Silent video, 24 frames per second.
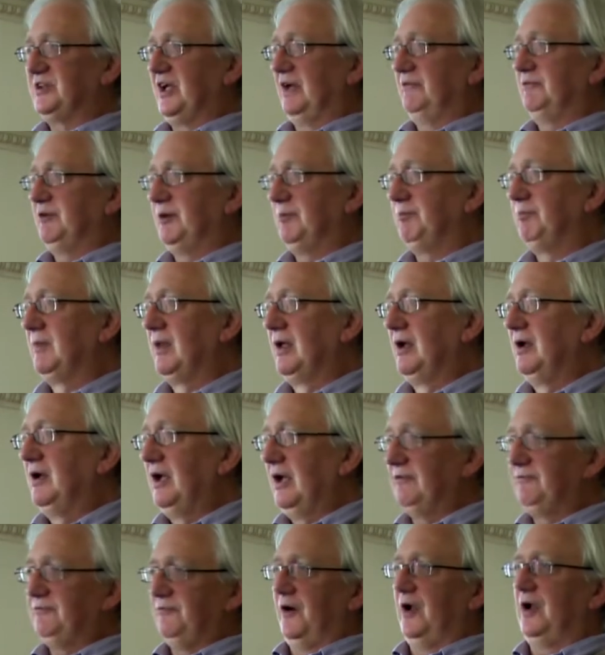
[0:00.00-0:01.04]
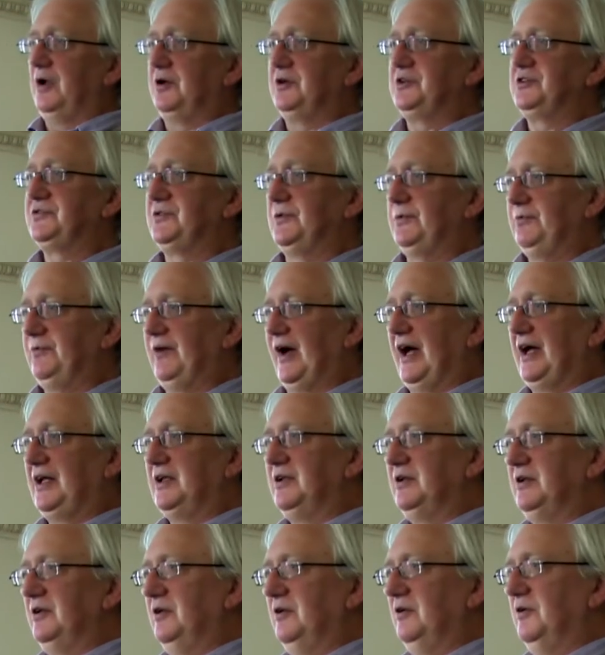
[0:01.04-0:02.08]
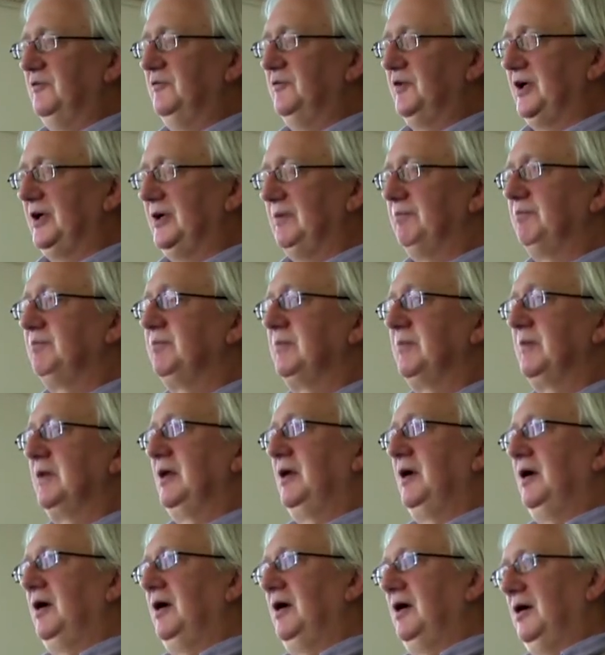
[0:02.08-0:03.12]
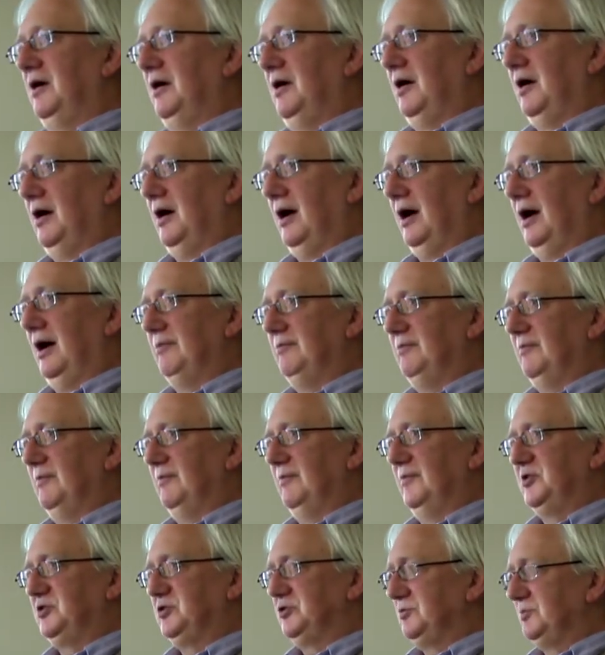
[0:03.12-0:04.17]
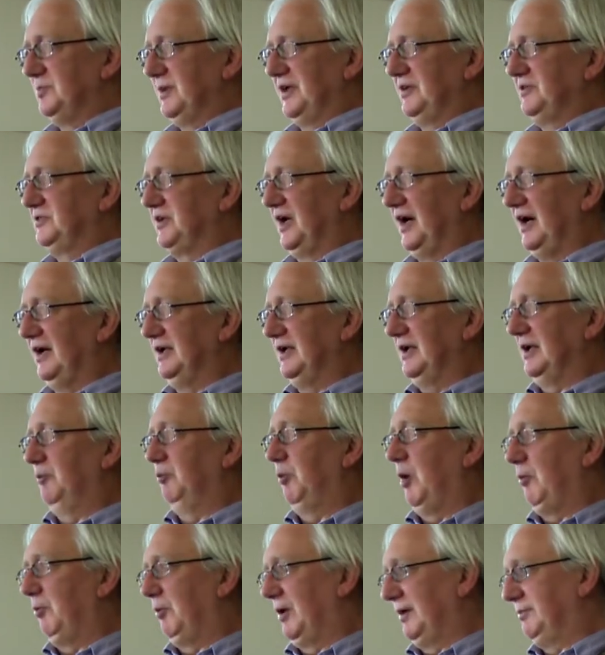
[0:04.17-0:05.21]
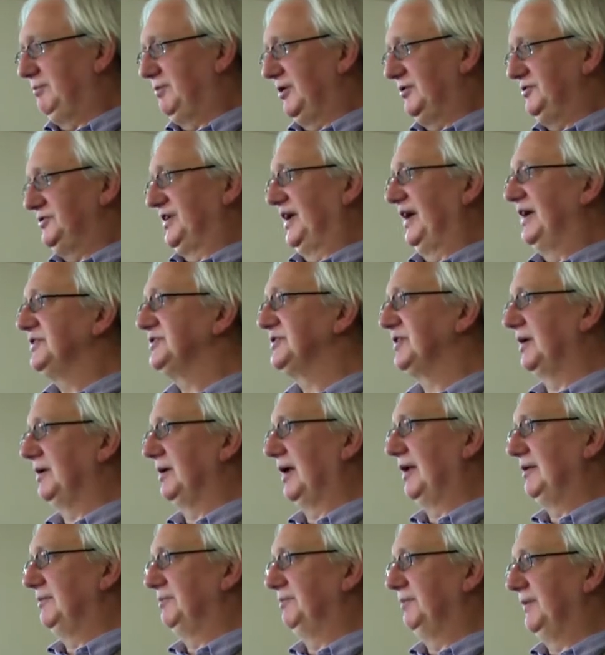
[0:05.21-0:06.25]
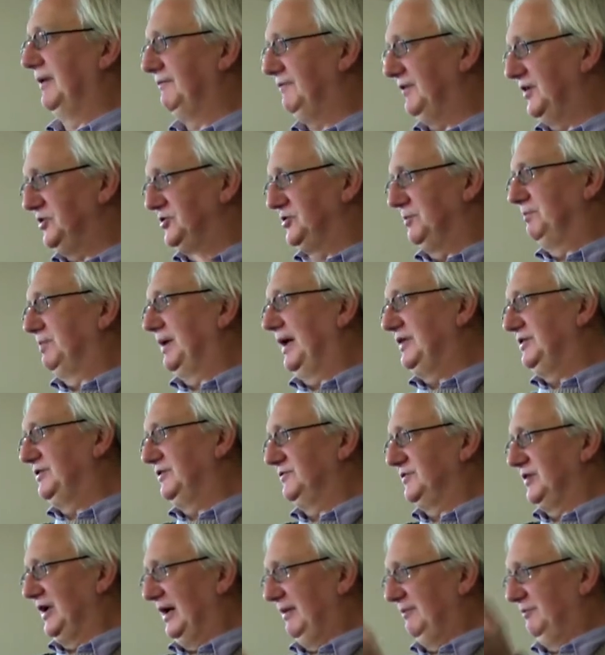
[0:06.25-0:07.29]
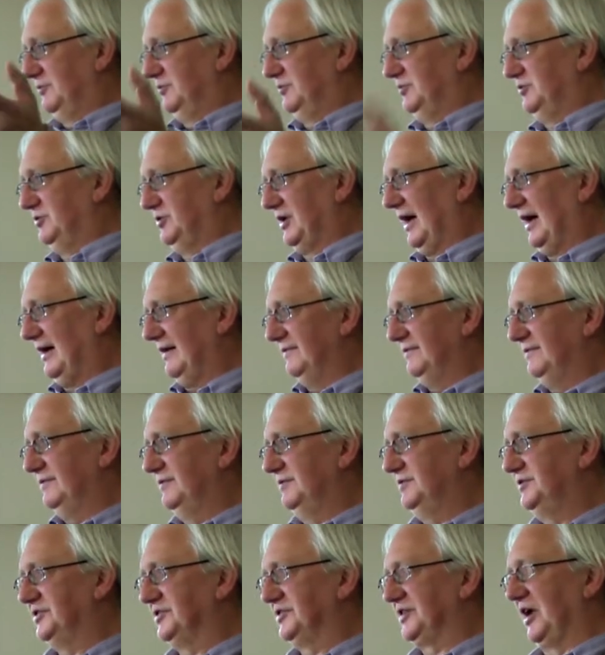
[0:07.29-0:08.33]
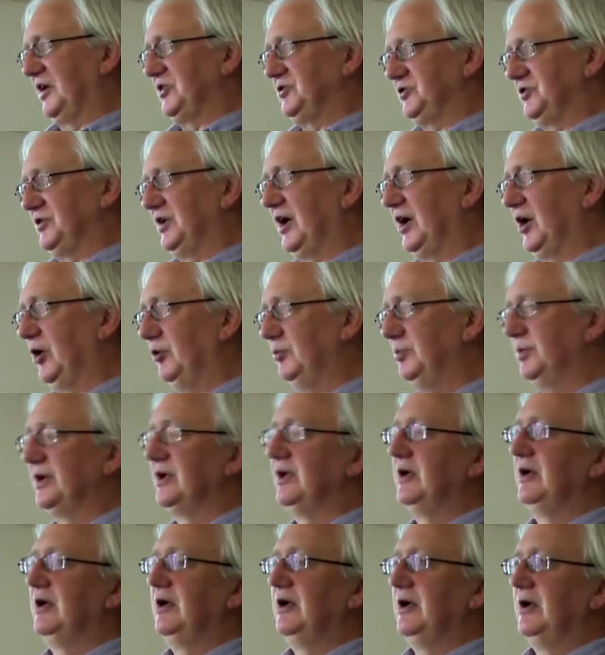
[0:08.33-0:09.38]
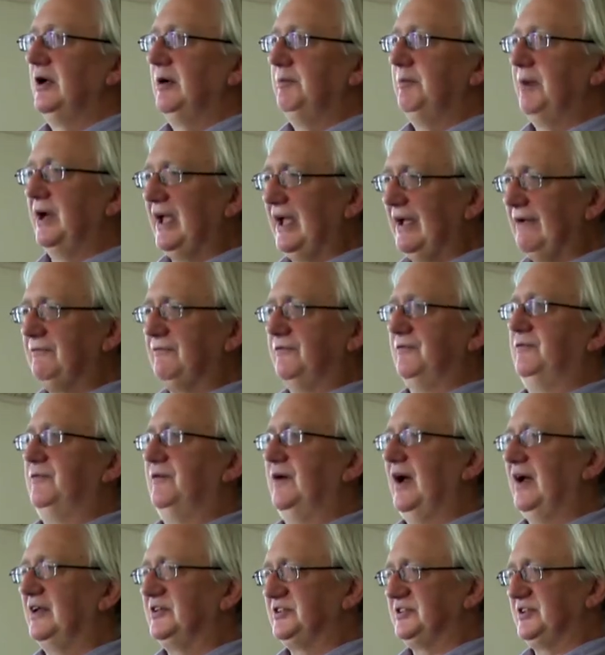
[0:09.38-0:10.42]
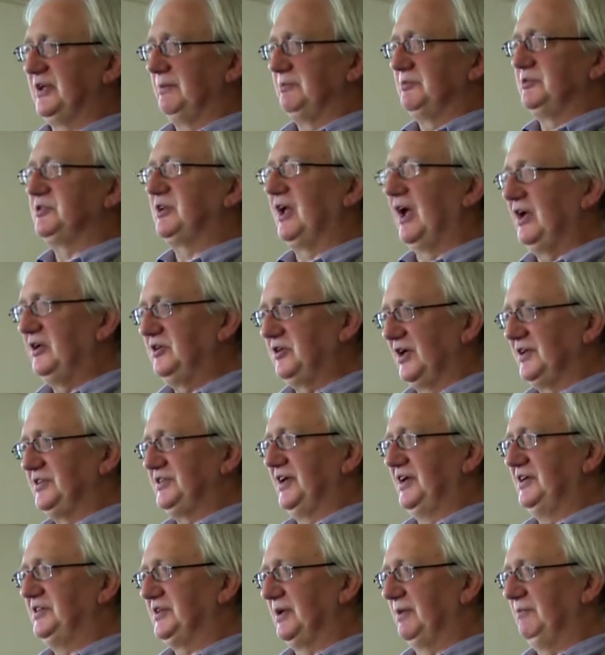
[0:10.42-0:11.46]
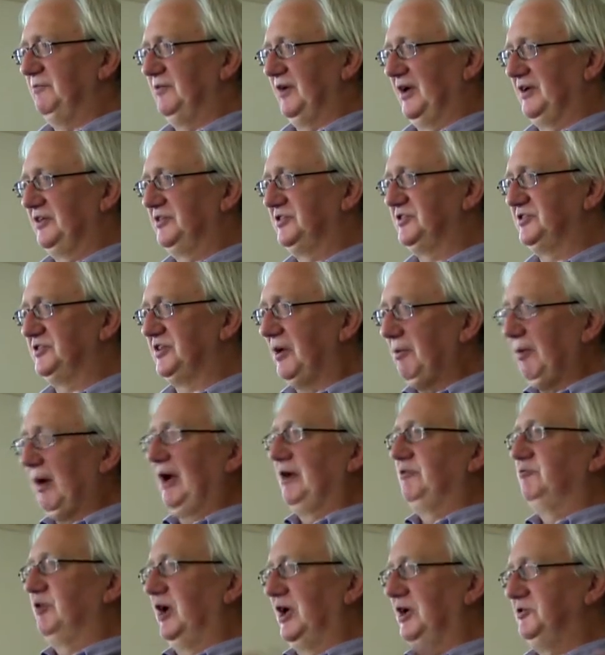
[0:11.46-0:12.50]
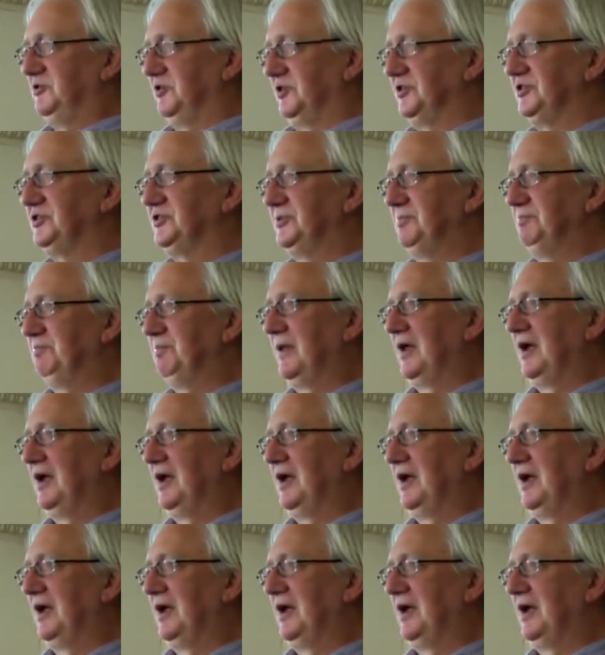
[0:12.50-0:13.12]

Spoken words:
say that it follows from that that it shouldn't be entirely a one-way process. I'll finish in plenty of time to have discussion, I hope. But if at some stage I say something so outrageous